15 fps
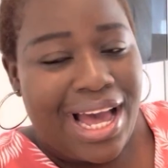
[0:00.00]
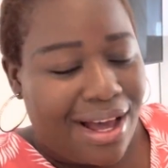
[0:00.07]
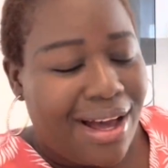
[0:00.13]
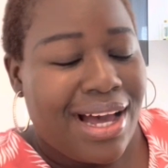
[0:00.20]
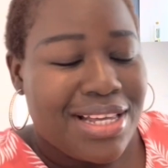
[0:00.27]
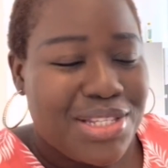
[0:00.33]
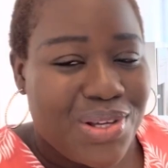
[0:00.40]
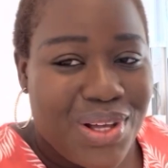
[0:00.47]

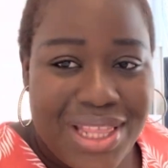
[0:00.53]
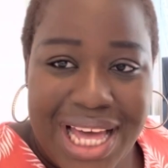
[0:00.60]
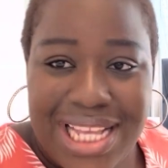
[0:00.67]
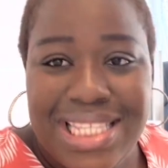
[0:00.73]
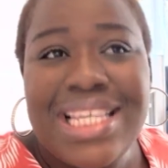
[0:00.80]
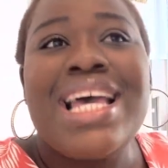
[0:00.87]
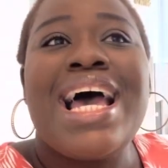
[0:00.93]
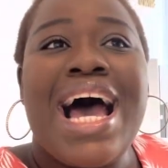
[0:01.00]
I saw
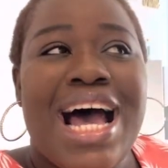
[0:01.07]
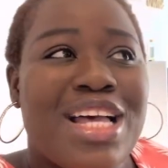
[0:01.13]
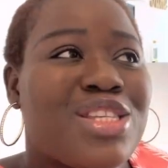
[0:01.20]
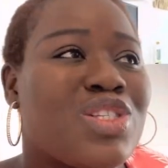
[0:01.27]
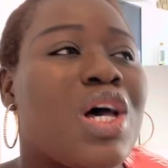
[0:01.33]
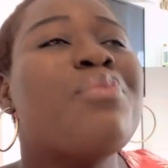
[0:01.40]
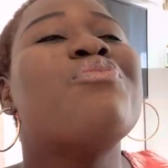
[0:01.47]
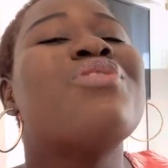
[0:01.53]
that. And
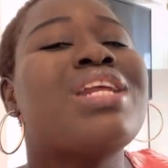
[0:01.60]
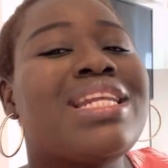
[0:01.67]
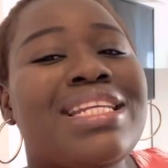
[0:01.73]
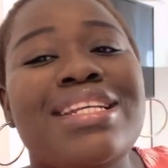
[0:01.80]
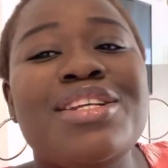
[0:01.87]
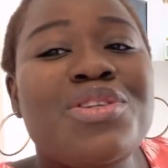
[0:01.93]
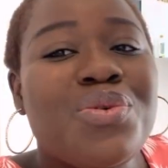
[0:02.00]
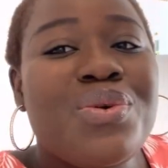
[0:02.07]
some really
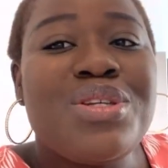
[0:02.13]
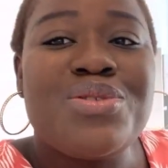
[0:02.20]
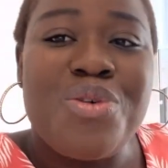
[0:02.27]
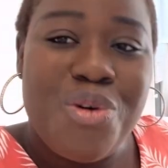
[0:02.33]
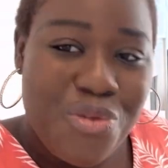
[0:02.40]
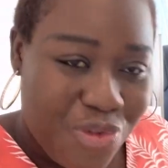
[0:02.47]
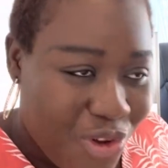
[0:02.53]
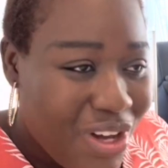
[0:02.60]
didn't do it,
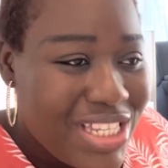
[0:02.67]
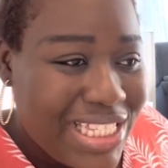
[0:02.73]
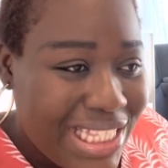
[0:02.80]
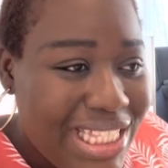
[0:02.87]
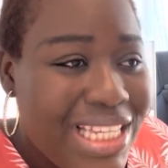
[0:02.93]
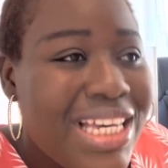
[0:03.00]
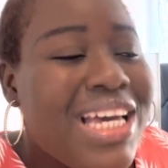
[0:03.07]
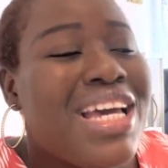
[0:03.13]

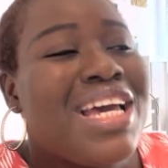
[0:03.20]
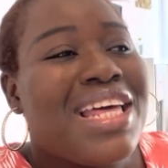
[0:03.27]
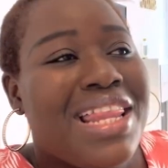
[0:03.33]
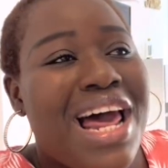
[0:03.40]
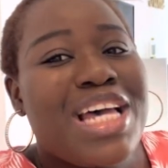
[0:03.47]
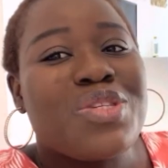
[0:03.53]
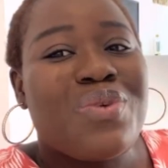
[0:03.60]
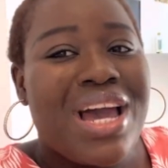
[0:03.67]
obviously.
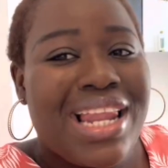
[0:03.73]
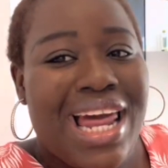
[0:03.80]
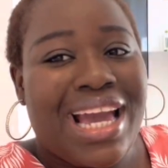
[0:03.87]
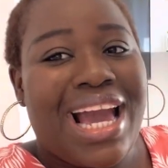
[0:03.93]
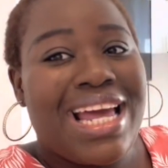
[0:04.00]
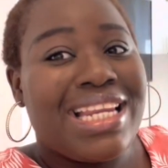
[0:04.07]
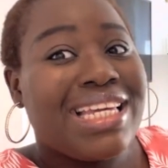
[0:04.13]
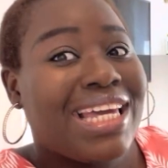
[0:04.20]
That's why, like,
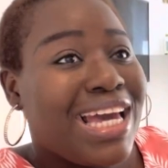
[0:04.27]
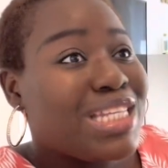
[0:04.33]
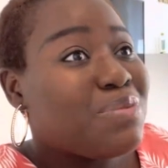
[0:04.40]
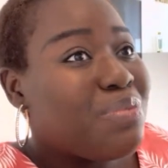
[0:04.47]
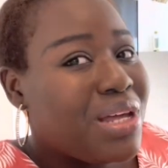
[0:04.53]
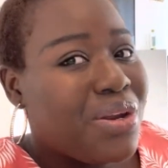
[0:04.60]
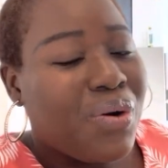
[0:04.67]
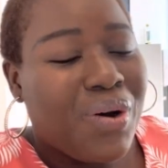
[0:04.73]
I didn't get
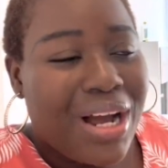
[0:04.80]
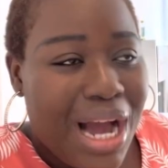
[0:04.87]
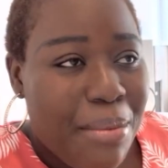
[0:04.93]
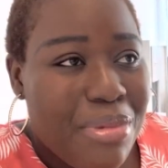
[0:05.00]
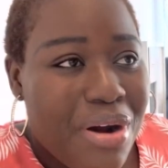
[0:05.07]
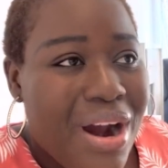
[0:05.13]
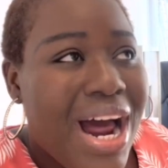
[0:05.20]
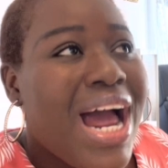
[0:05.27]
many on
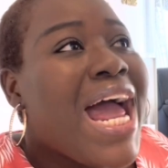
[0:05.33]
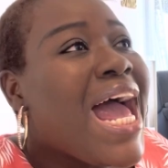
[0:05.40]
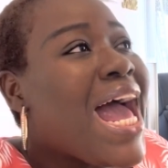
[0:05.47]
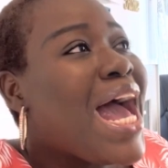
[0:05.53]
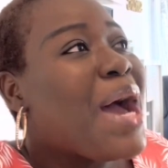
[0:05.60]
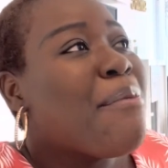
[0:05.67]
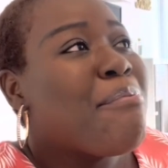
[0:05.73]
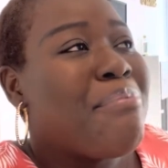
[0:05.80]
camera.
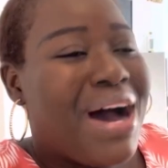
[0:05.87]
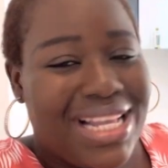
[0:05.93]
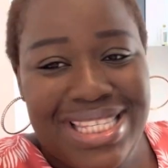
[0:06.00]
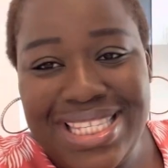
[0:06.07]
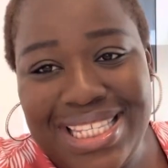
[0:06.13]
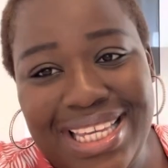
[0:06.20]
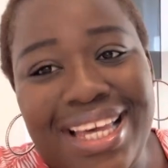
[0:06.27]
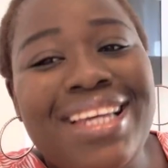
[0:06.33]
But
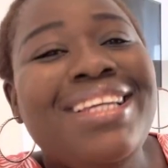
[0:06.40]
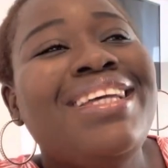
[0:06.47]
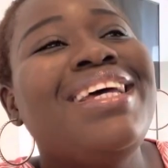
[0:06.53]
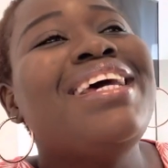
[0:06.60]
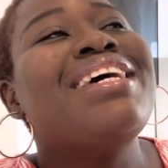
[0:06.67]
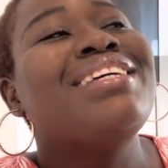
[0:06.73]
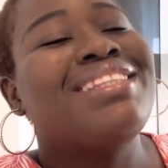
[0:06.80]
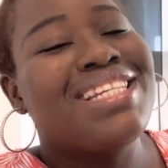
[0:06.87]

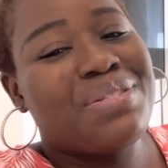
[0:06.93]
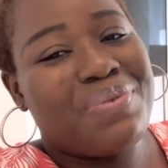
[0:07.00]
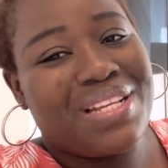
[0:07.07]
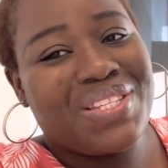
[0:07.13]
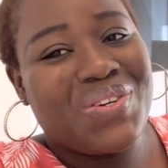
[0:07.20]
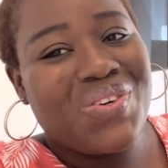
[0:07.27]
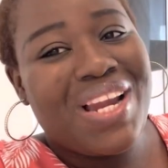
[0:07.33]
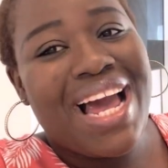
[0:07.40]
this
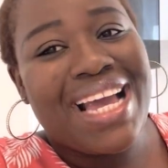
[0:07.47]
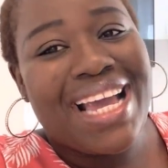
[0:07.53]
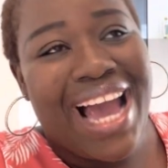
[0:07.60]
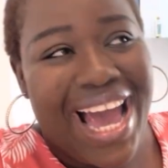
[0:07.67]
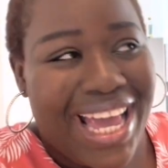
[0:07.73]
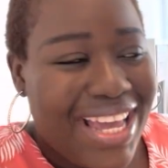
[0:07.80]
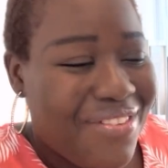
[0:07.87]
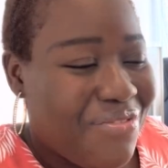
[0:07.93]
particular
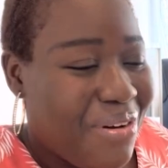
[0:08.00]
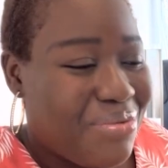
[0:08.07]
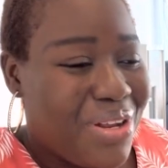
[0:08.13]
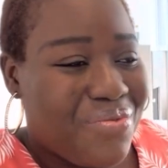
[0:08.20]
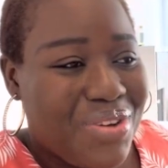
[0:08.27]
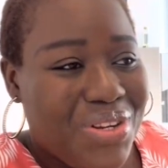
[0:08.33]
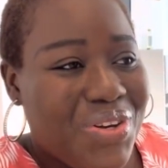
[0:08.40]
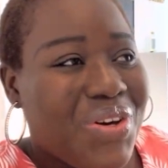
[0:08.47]
guy from the
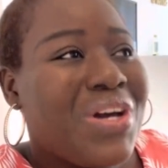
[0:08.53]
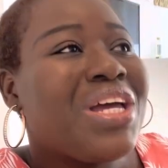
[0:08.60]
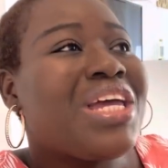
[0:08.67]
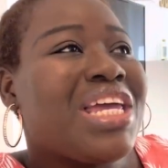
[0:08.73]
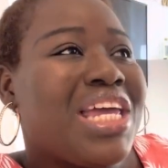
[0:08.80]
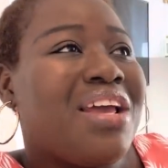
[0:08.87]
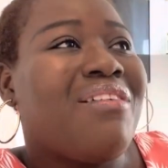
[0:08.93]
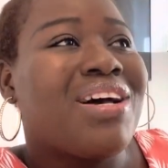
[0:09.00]
video,
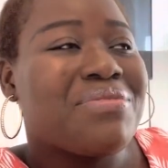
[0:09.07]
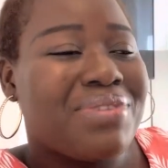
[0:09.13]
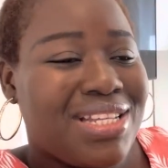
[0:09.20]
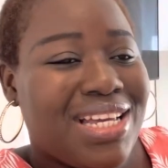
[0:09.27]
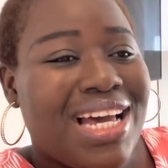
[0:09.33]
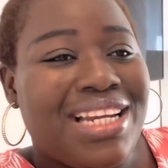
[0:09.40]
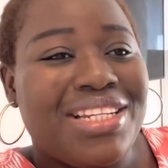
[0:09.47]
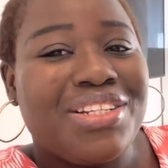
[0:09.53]
he was
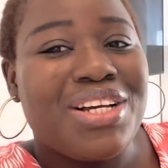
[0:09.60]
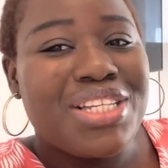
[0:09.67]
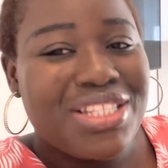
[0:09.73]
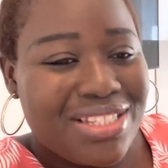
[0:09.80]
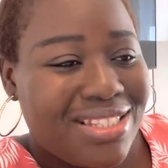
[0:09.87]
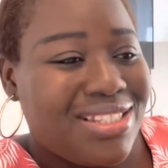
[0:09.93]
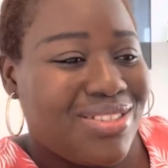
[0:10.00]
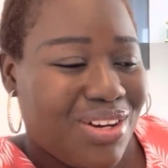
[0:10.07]
practically
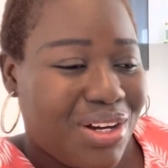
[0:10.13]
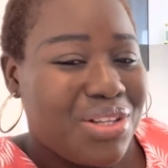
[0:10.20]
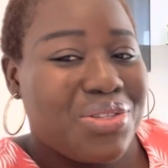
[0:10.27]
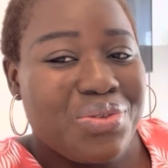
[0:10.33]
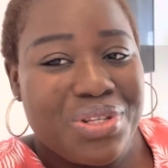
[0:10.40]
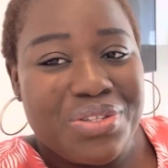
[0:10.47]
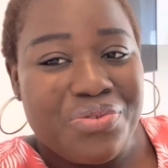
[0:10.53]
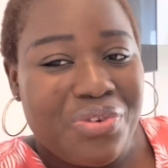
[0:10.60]
just talking
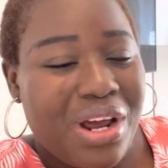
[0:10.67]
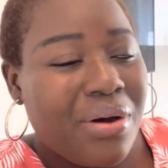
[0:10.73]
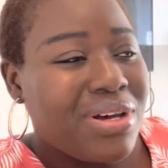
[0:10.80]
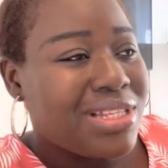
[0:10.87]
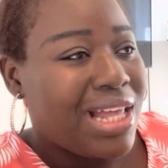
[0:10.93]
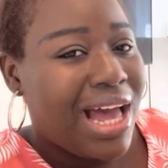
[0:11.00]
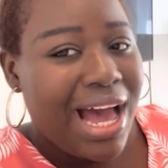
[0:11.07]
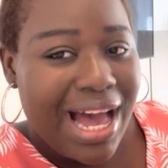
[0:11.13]
to his friend.
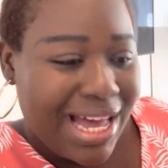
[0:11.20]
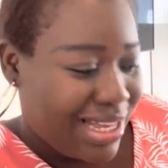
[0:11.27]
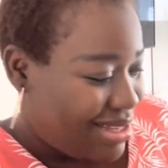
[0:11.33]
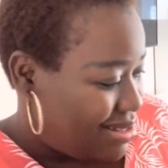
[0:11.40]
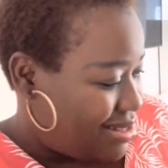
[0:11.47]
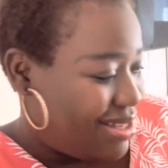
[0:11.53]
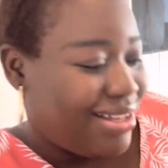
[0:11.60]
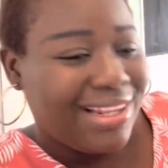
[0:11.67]
Was like, ah,
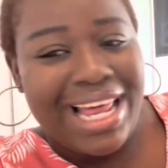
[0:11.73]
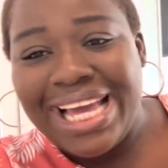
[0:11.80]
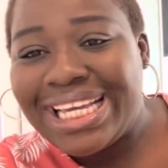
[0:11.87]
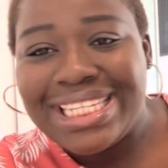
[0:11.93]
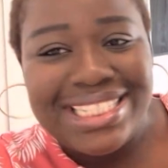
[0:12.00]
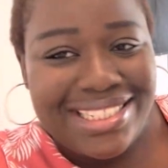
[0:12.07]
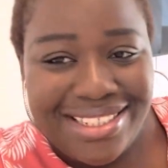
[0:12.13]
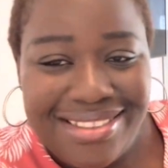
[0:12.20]

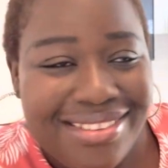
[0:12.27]
like,